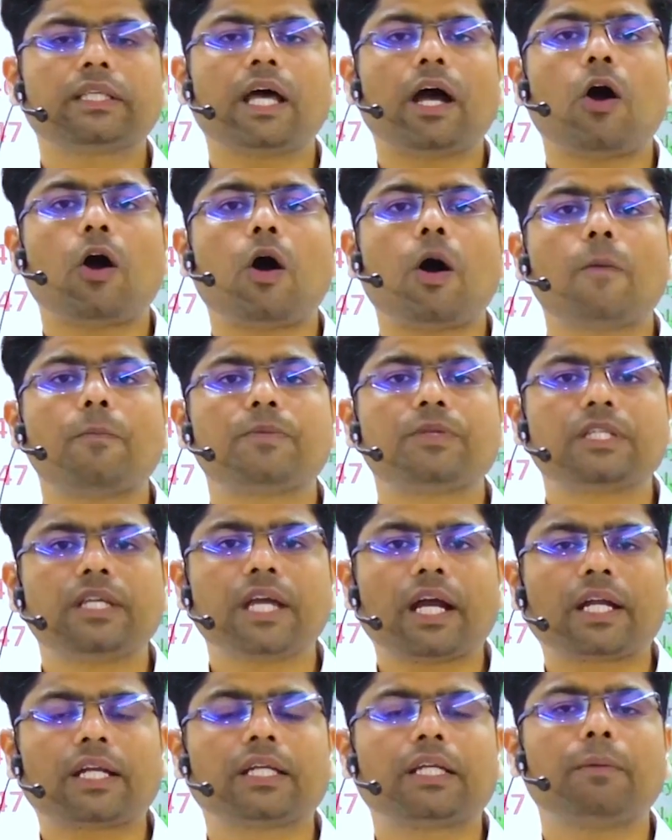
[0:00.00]

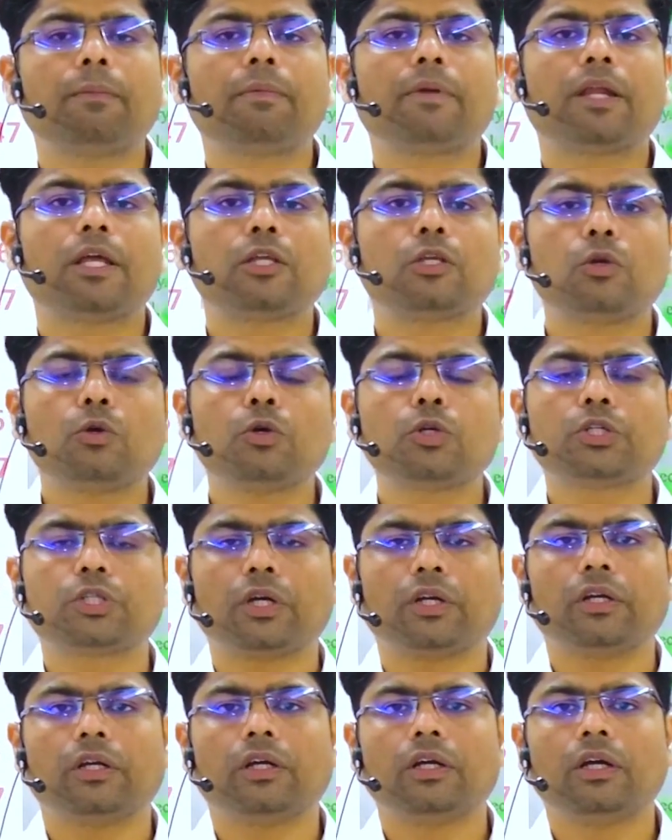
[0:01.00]
objective
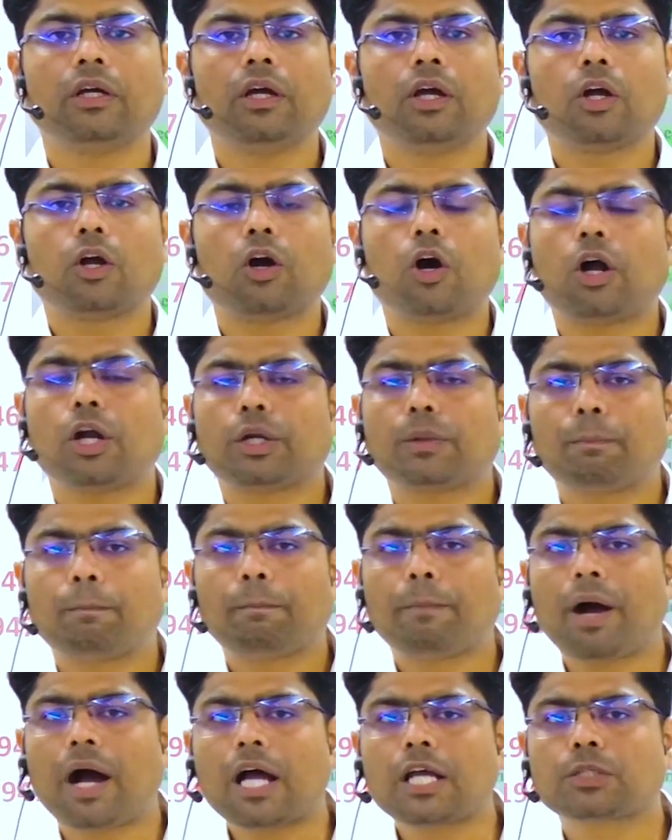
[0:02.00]
resolution got
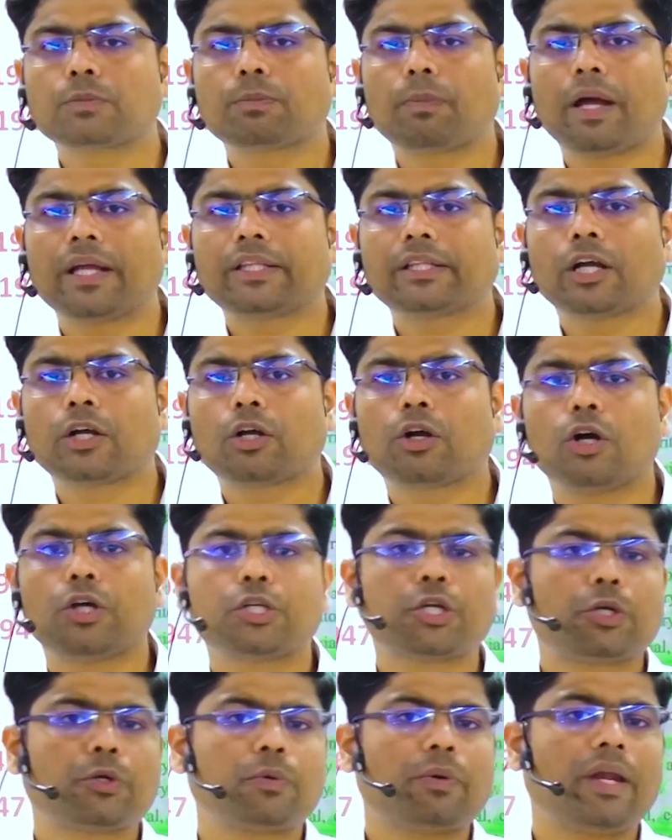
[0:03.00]
passed by the
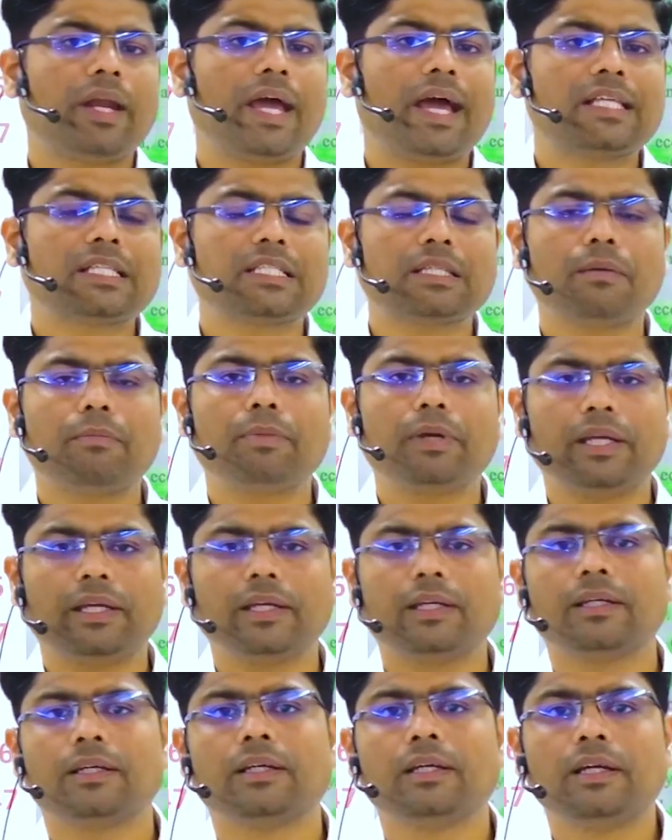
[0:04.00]
Constituent Assembly,
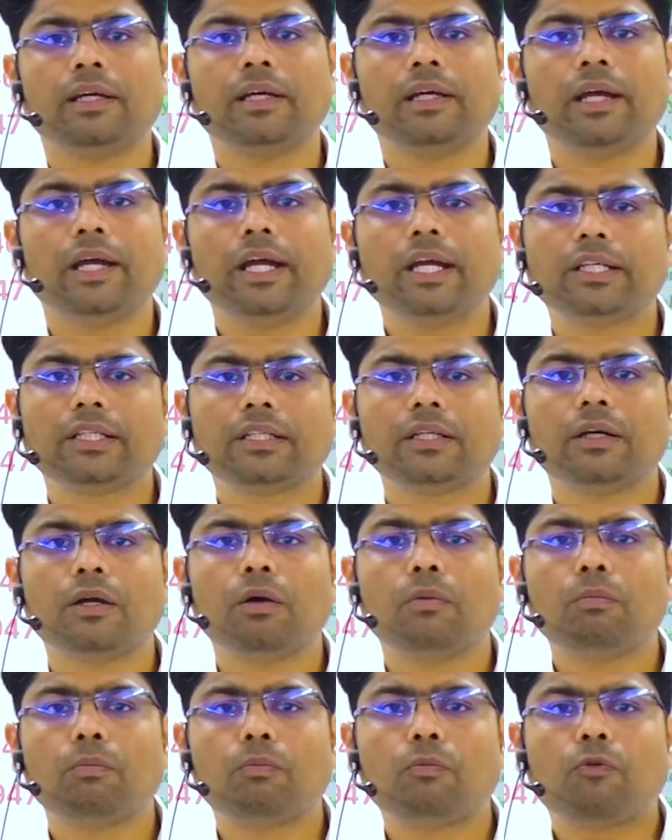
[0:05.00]
it
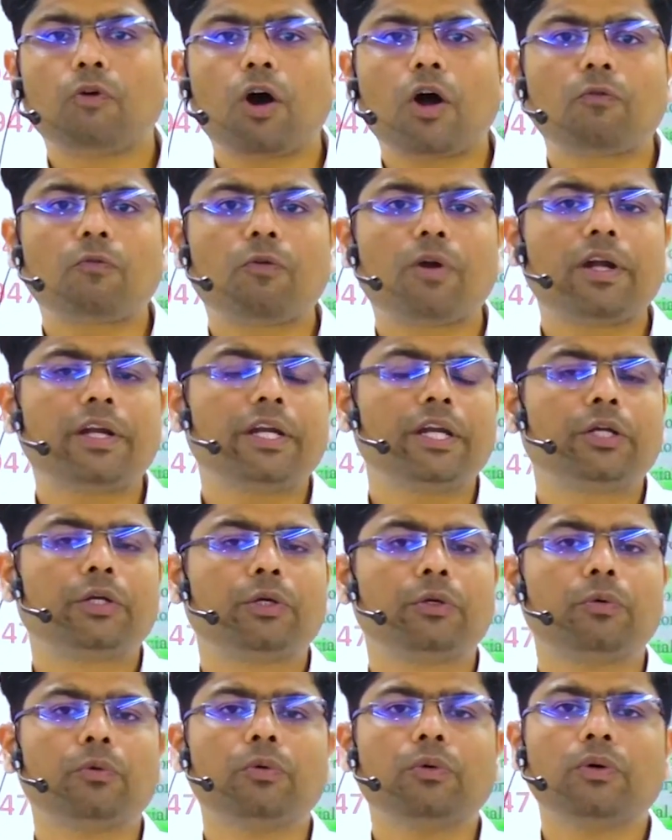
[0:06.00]
forwarded
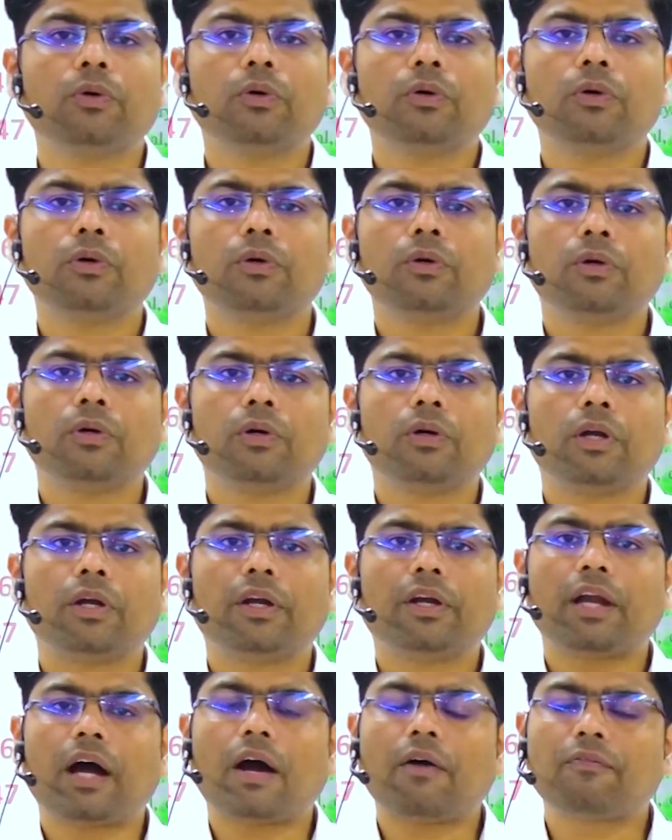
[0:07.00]
to
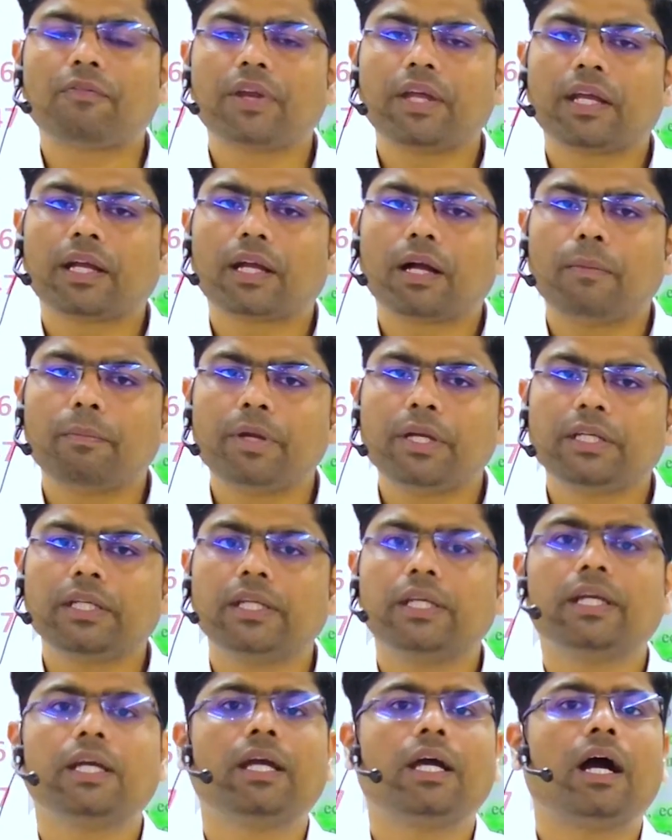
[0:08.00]
drafting
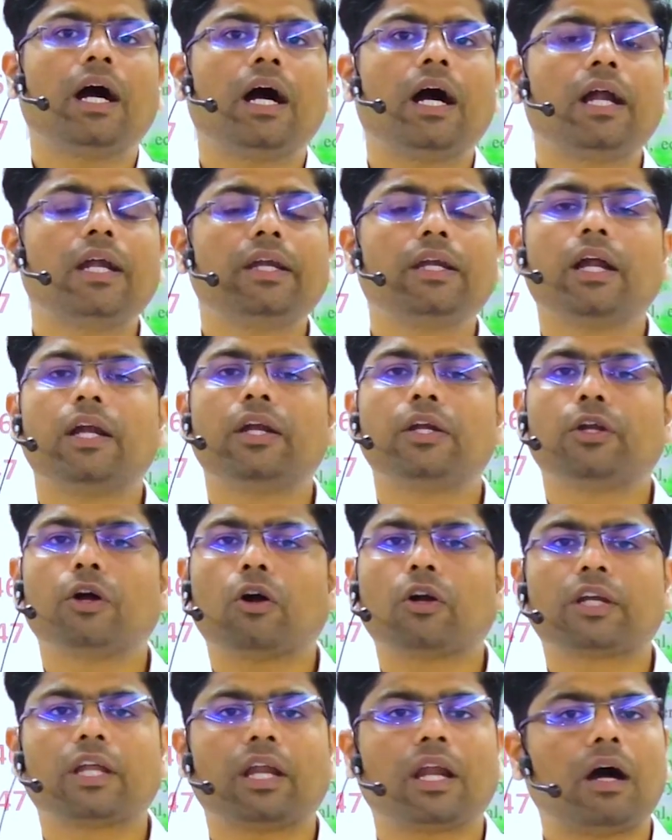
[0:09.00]
committee under
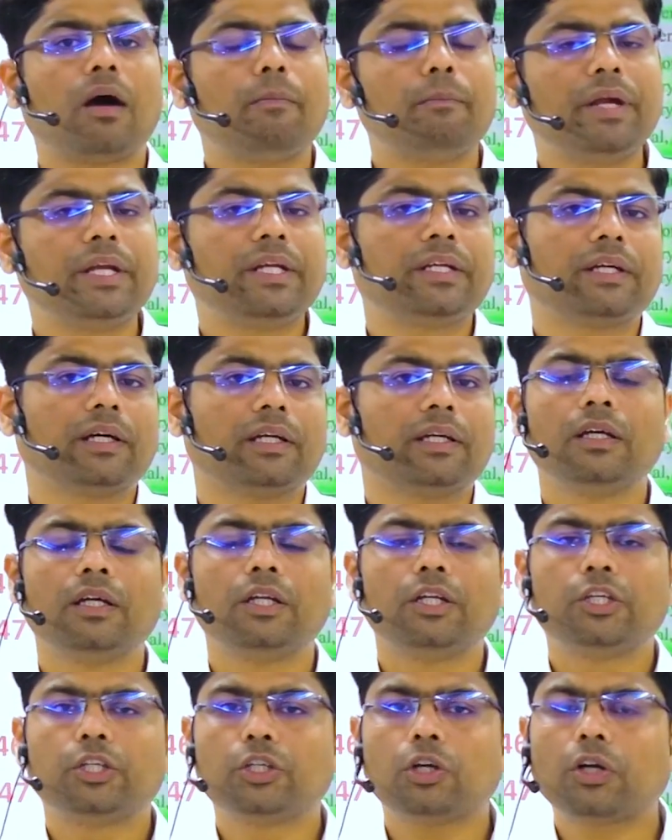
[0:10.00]
Dr. Ambedkar.
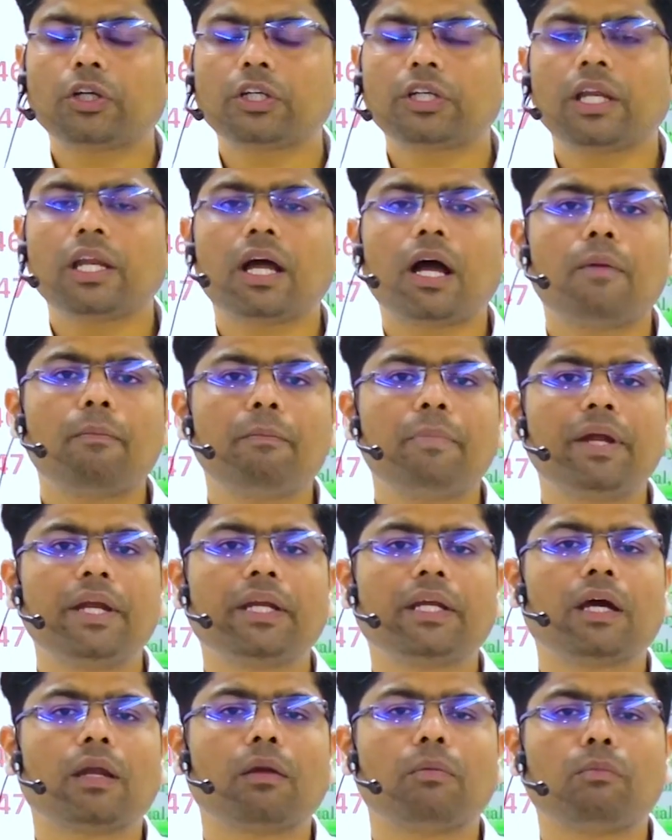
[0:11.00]
Dr.
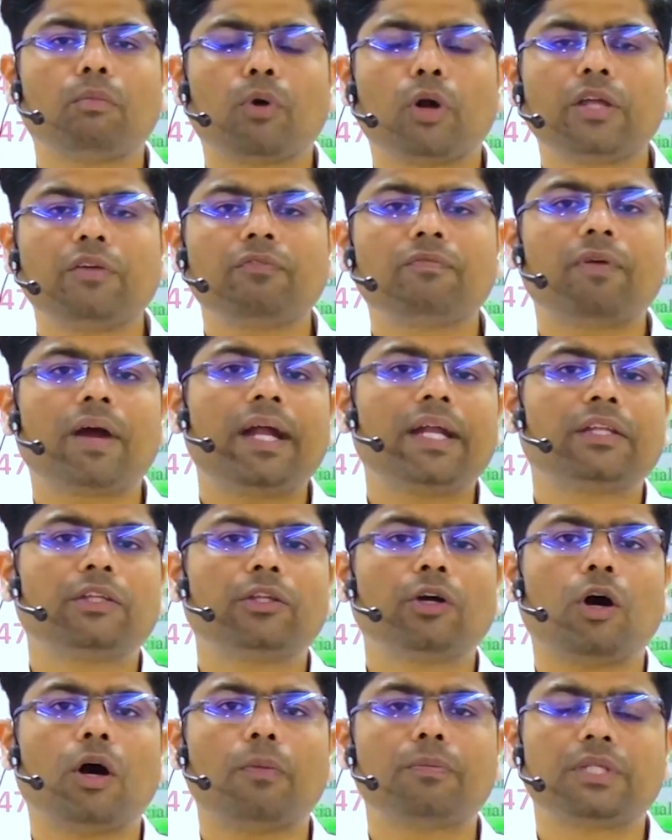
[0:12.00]
Ambedkar modified the
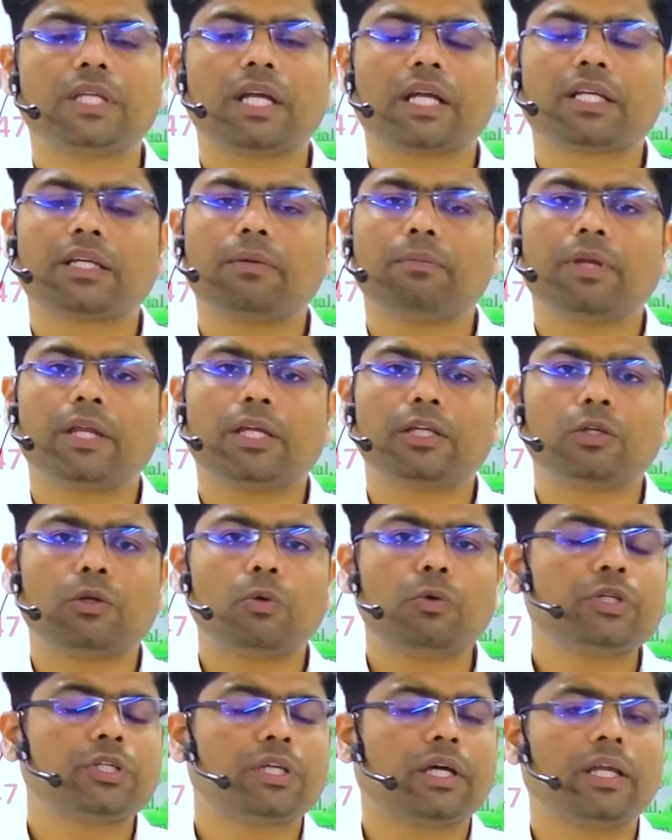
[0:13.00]
objective
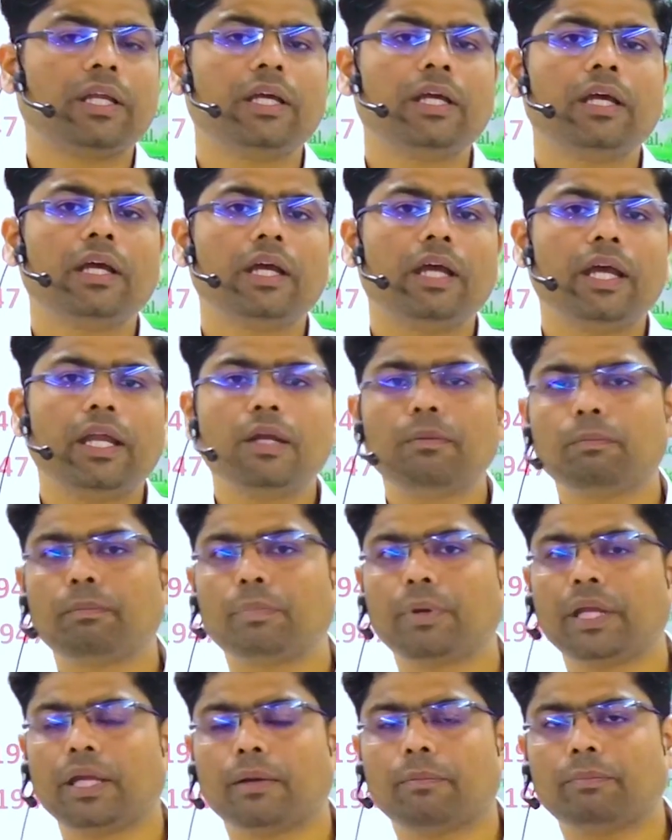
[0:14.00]
resolution in
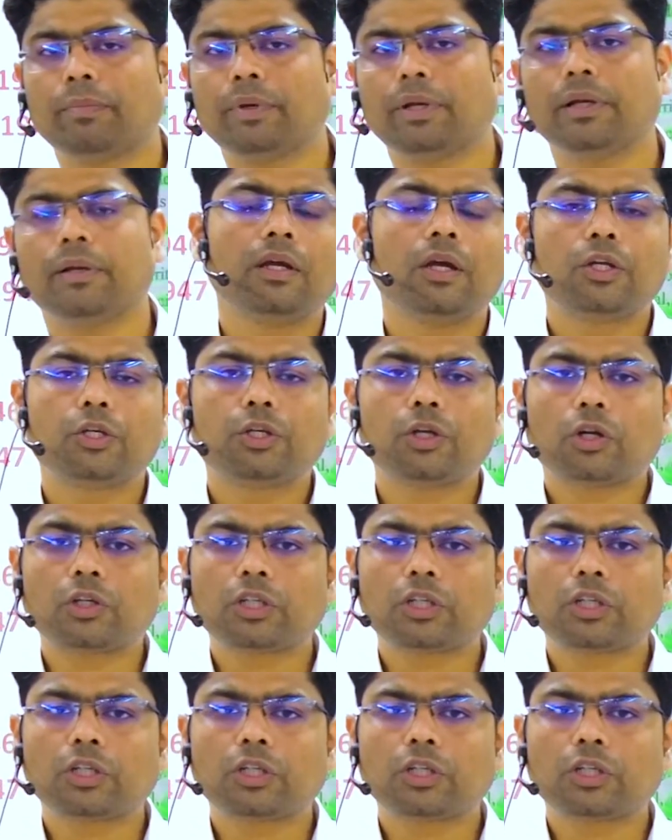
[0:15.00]
preamble. Dr.